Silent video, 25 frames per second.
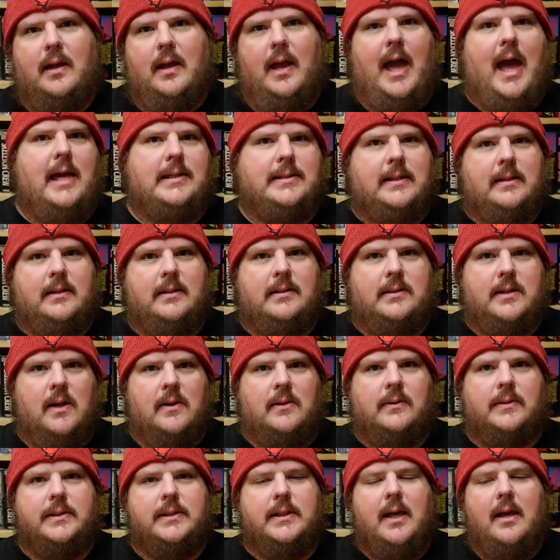as an
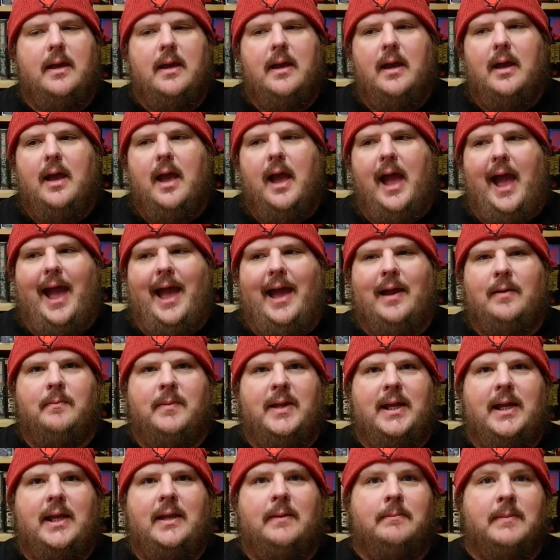adult and
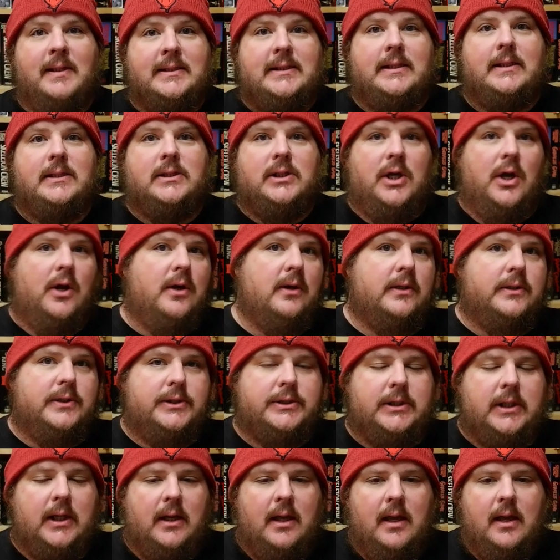meeting Missus
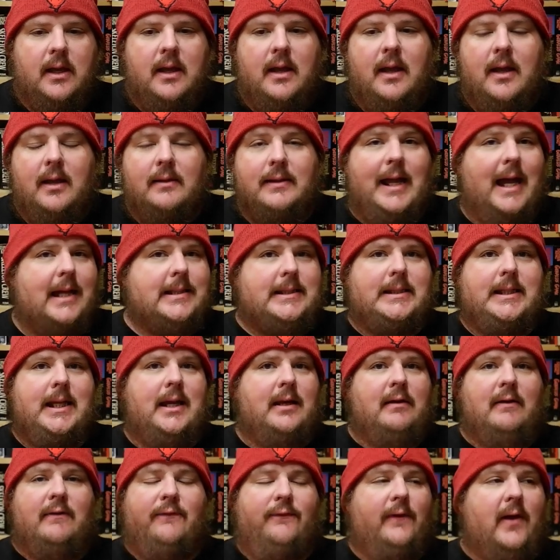Kirsch. That
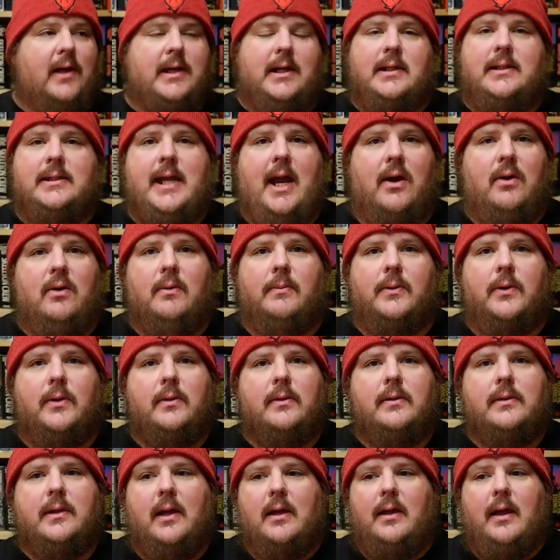scene is fucking
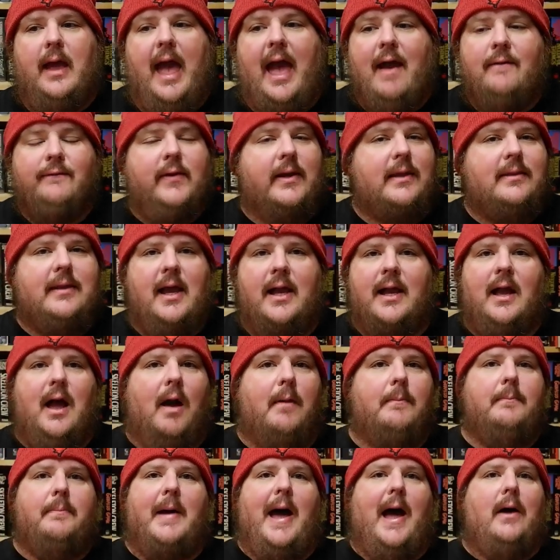terrible. The everything
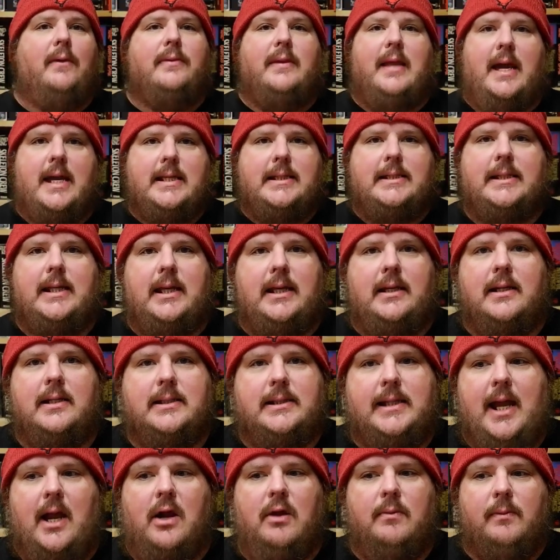about that scene
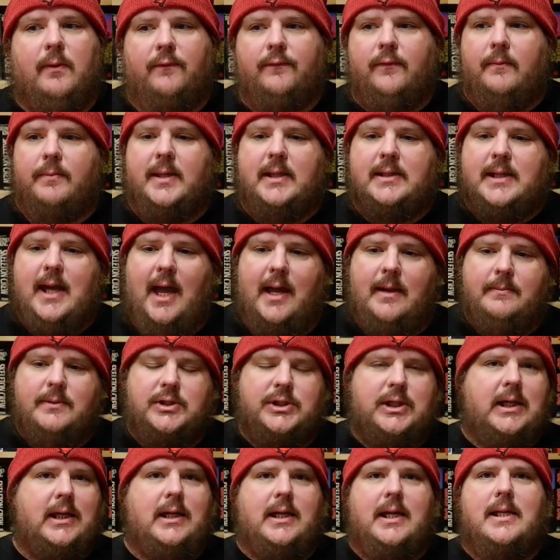is terrible. From the time
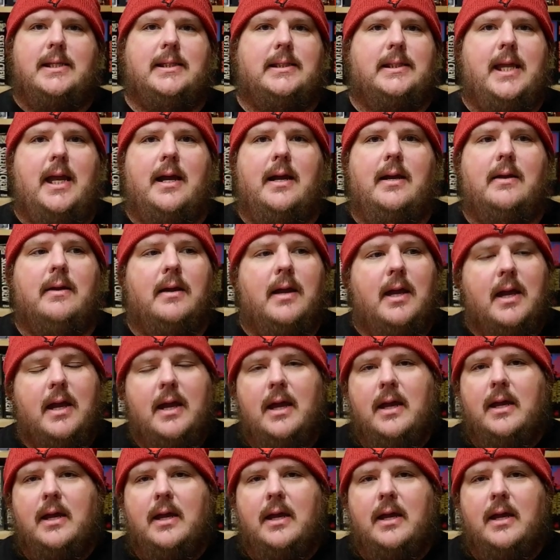she gets there,